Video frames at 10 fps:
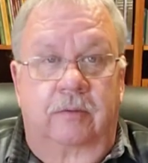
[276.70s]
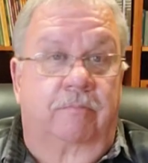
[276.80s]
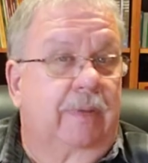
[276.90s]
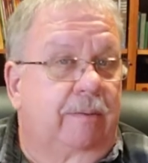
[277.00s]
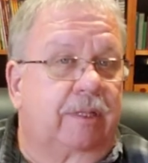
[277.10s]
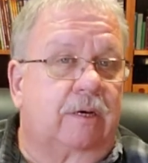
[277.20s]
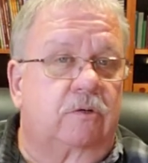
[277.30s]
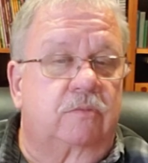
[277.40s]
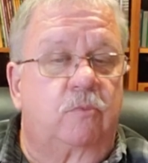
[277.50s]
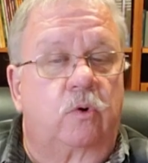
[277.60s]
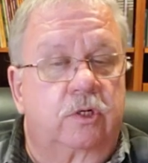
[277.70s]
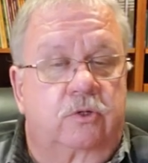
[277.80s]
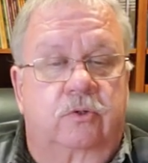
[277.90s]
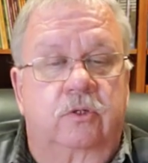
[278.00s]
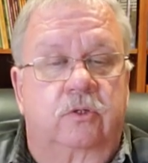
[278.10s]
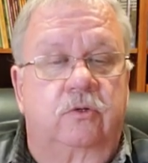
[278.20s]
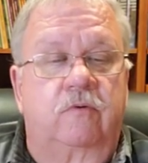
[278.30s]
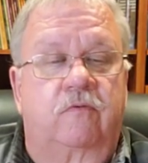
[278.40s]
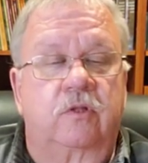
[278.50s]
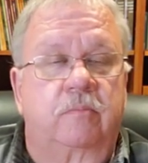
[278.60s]
Maybe that was more
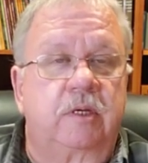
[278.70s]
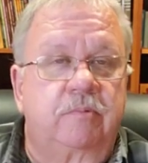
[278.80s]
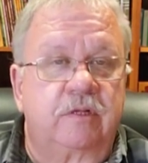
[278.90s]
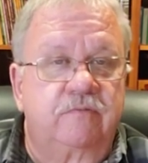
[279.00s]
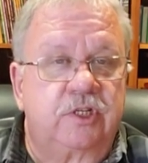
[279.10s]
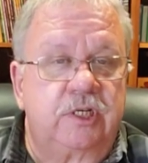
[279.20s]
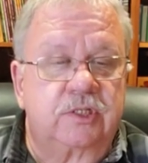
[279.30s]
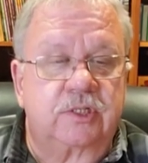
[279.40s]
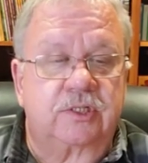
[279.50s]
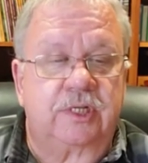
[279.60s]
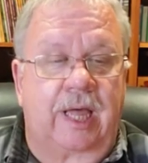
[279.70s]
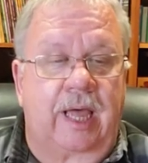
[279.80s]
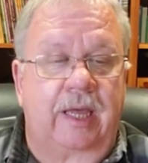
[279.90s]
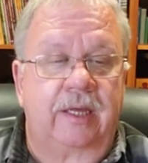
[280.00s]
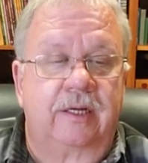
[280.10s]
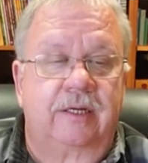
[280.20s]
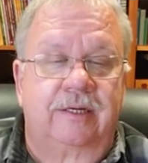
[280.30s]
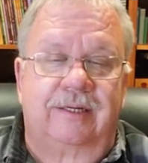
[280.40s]
true for the people of Jesus' day